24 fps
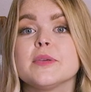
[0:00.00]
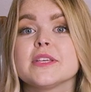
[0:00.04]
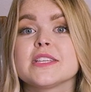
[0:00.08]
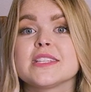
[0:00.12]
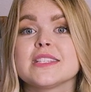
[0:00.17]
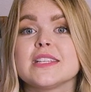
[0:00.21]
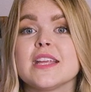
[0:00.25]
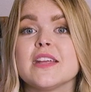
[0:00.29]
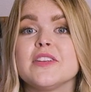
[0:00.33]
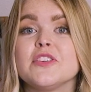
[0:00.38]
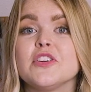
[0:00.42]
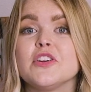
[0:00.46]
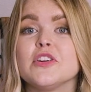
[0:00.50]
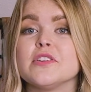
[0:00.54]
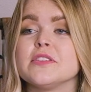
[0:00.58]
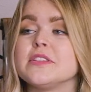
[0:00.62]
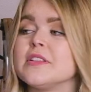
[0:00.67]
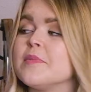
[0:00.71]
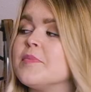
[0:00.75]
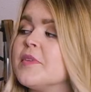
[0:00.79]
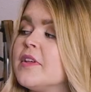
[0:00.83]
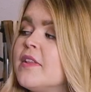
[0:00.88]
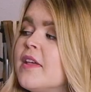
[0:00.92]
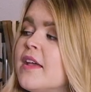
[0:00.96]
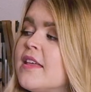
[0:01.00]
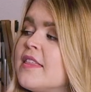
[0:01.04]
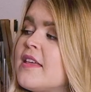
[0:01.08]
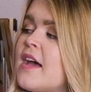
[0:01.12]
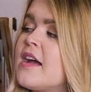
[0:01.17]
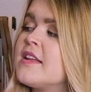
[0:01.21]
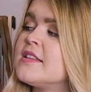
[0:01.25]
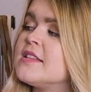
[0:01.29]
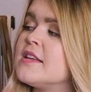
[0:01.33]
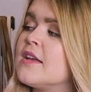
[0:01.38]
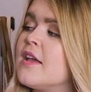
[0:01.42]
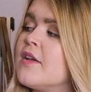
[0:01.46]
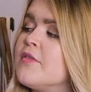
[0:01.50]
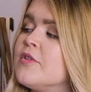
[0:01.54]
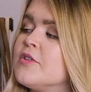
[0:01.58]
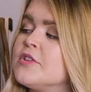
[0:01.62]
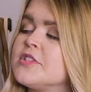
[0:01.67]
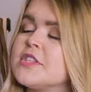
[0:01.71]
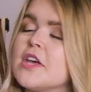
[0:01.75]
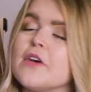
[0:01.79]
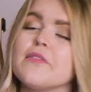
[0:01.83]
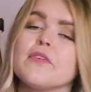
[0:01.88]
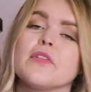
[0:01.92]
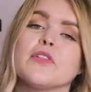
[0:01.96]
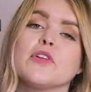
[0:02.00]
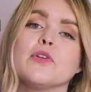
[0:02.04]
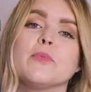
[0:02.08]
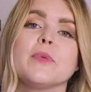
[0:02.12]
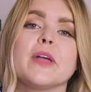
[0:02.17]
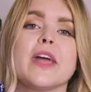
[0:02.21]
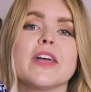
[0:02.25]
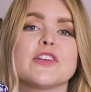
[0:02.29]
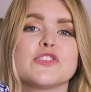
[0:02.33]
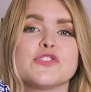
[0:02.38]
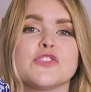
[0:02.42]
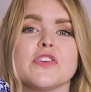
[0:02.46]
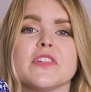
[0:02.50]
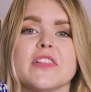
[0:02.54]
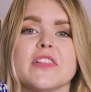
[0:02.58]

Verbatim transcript: extender or something like that to give yourself a little bit extra